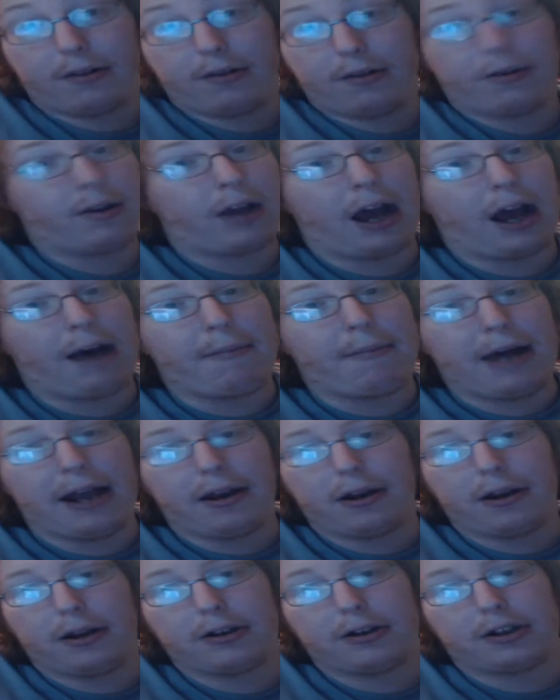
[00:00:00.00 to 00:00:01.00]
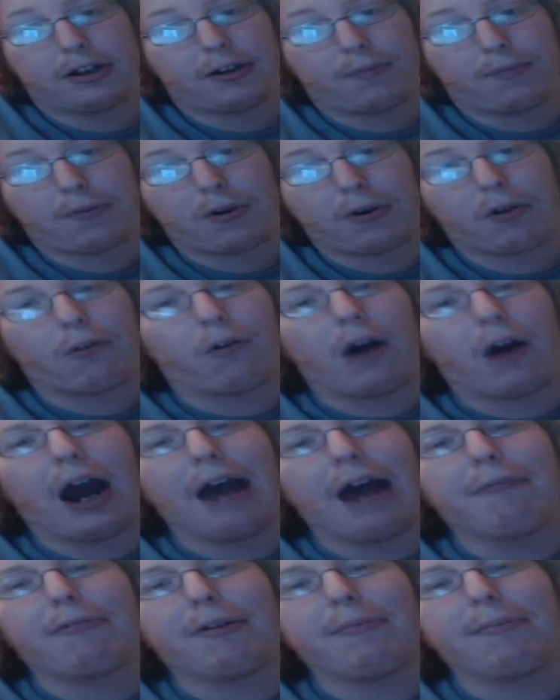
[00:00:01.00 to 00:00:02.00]
Comment.
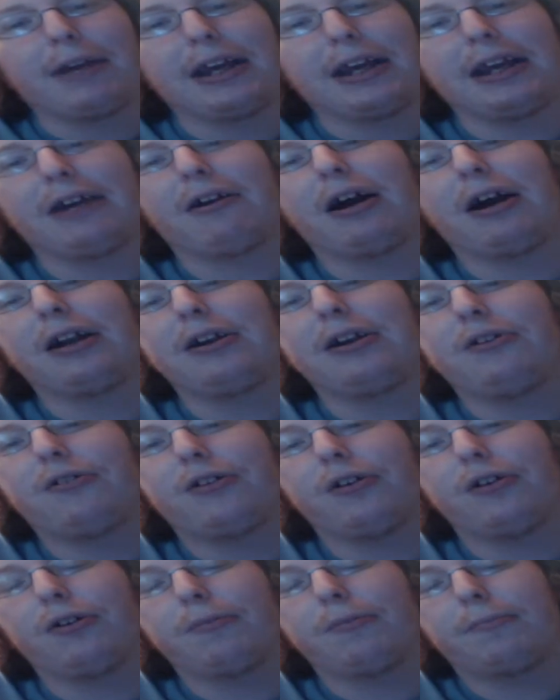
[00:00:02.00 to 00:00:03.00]
Subscribe to me here on YouTube.